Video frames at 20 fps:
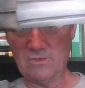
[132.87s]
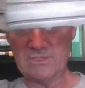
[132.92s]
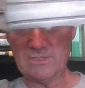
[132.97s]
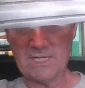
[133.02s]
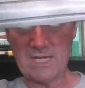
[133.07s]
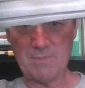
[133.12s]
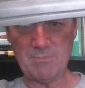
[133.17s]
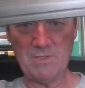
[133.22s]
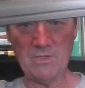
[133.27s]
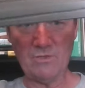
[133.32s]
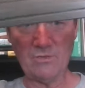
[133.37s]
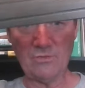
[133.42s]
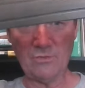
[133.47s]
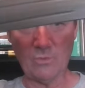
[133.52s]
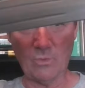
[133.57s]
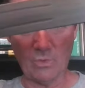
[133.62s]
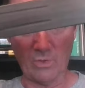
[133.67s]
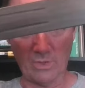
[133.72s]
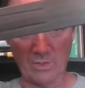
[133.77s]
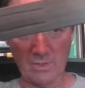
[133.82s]
Japanese
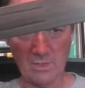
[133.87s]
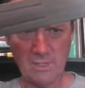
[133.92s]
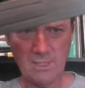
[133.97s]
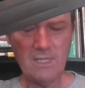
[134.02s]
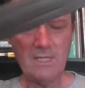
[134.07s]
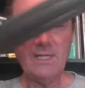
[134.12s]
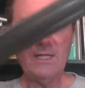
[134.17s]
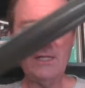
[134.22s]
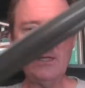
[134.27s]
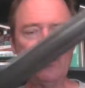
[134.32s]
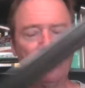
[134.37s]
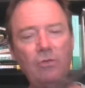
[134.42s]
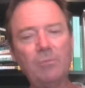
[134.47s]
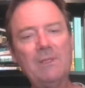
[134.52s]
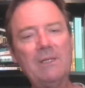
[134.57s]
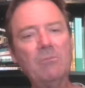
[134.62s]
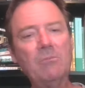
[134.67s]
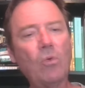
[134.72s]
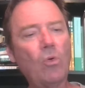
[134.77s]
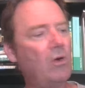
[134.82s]
sword. To
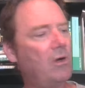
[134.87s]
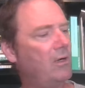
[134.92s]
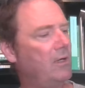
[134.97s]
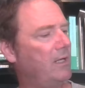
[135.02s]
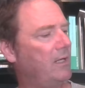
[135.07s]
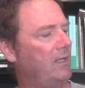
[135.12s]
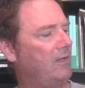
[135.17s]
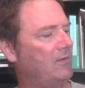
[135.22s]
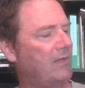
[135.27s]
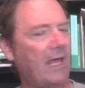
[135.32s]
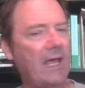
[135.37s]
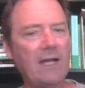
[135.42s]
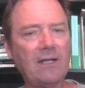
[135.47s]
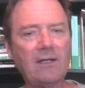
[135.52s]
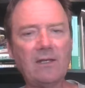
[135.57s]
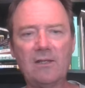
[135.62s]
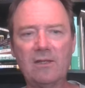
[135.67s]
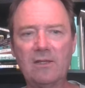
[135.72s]
be more exact,